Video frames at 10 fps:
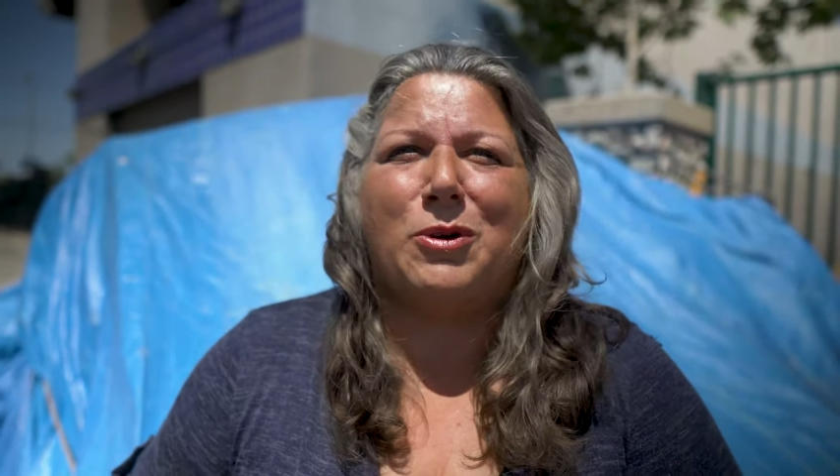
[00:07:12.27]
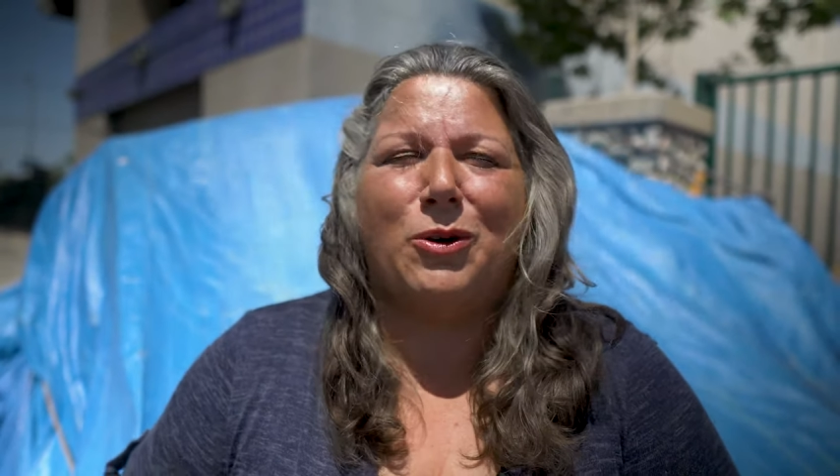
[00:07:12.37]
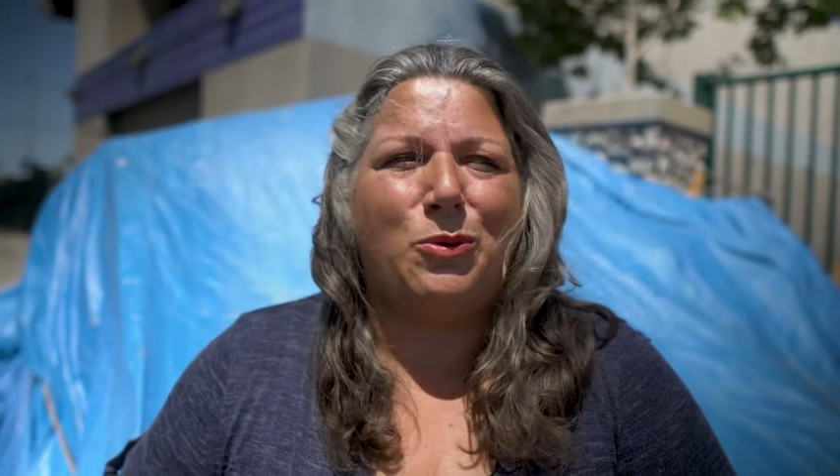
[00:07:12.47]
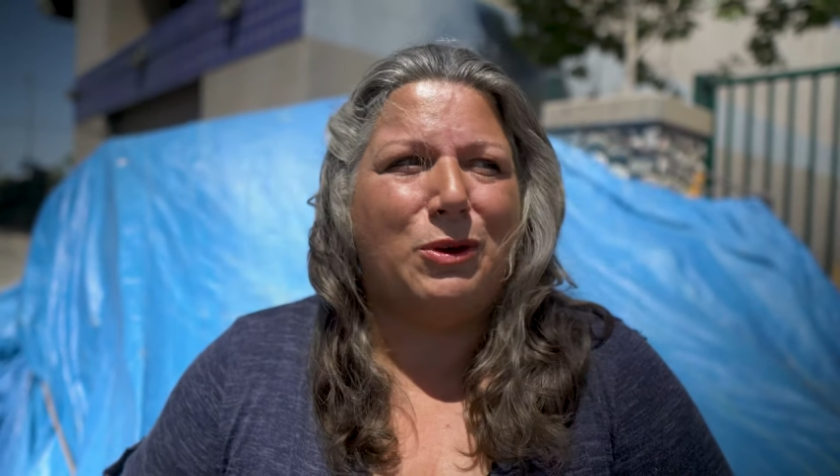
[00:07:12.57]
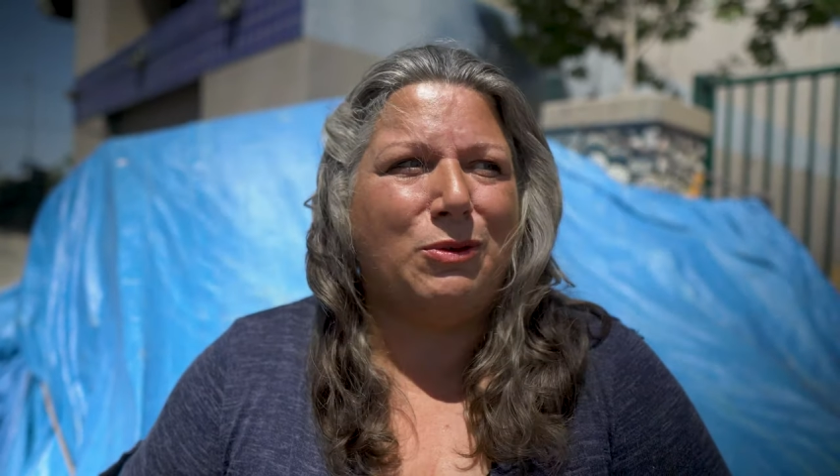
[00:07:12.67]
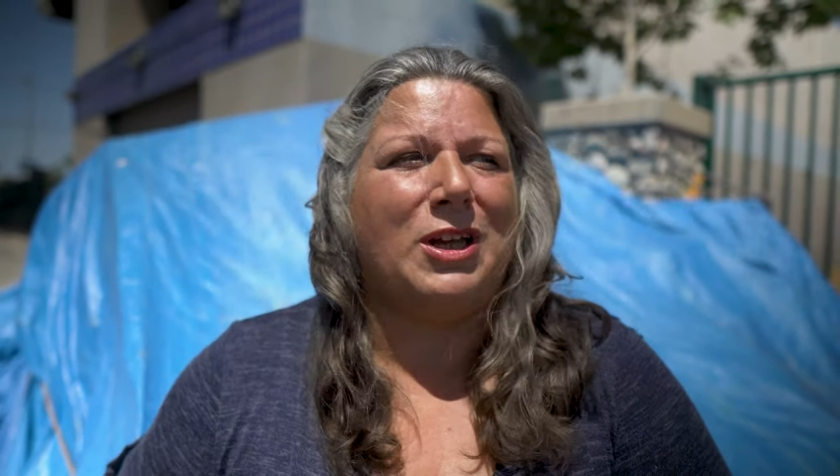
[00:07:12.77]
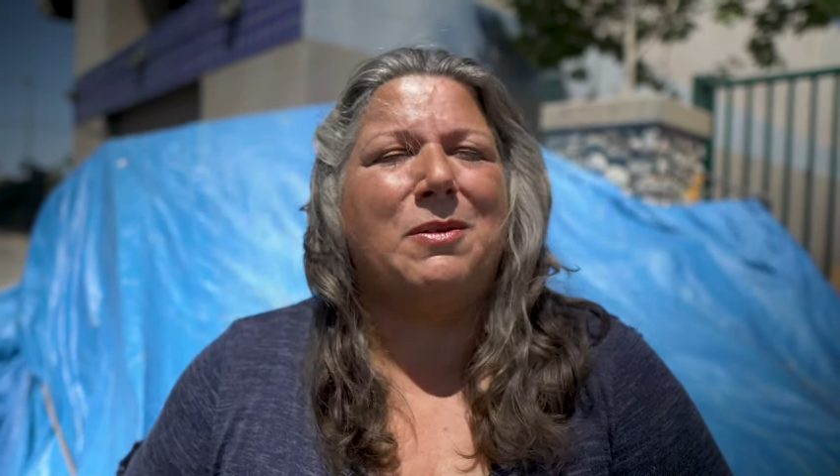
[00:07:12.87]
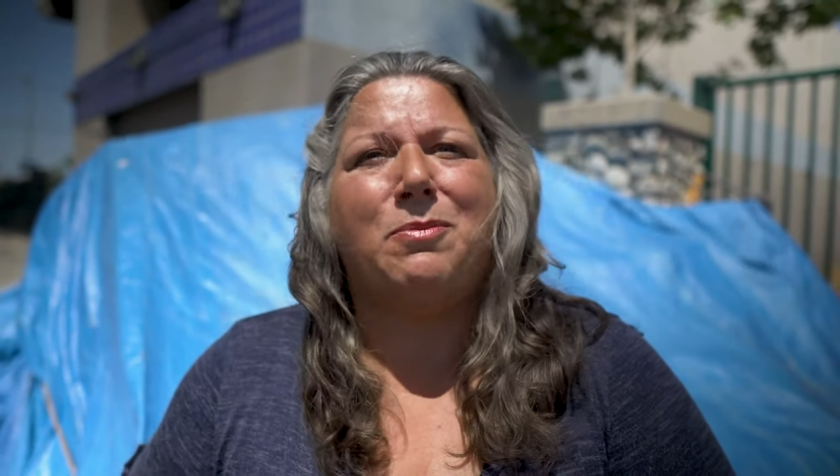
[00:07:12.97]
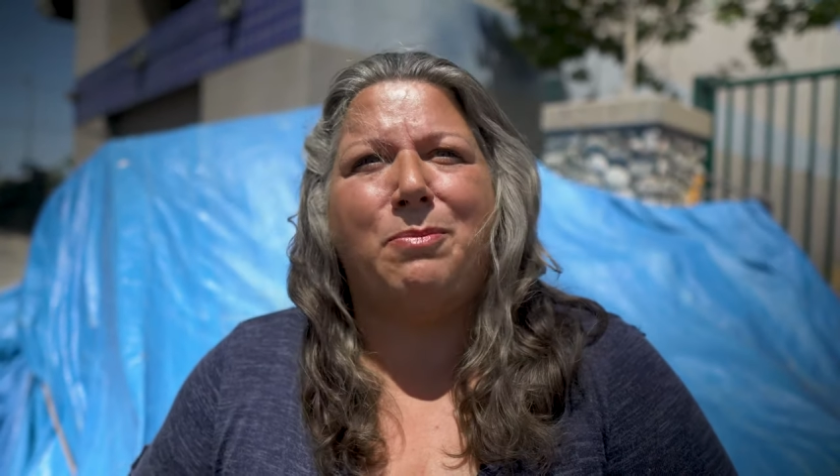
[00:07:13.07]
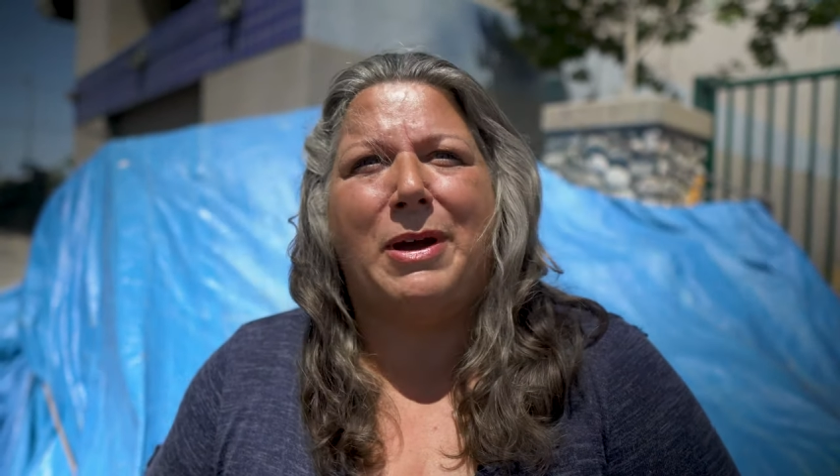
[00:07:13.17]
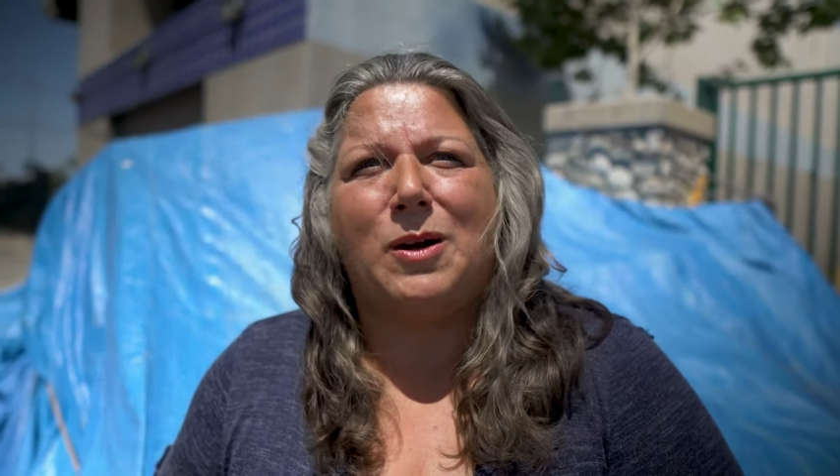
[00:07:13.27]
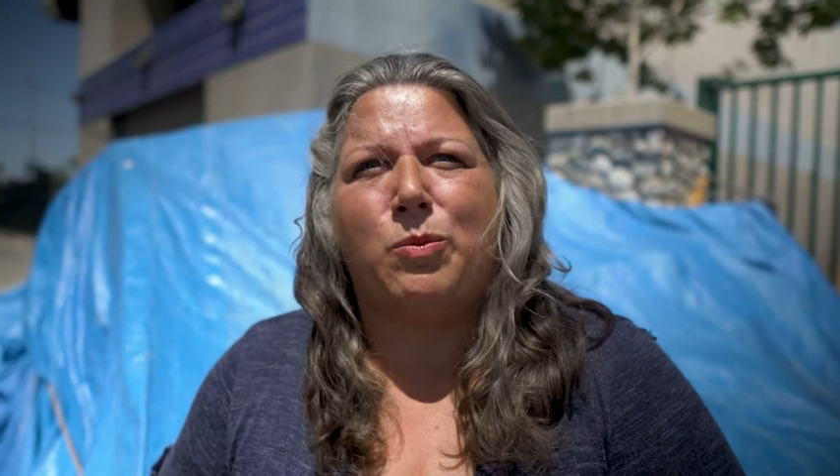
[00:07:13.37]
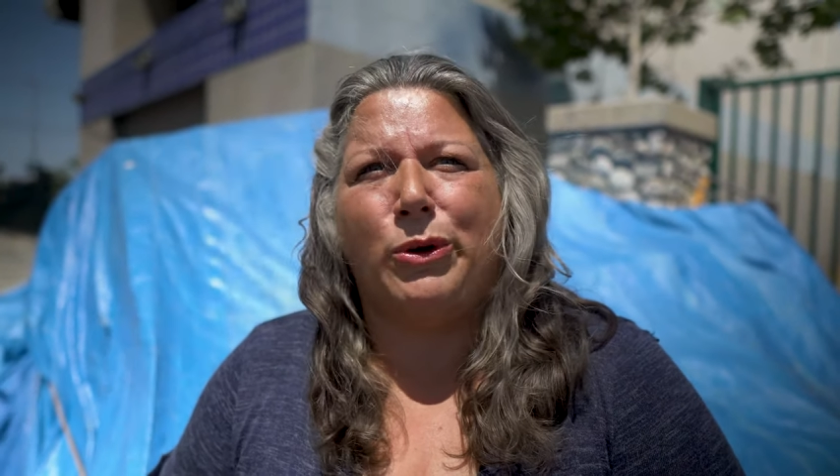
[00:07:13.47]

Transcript: but we really make it a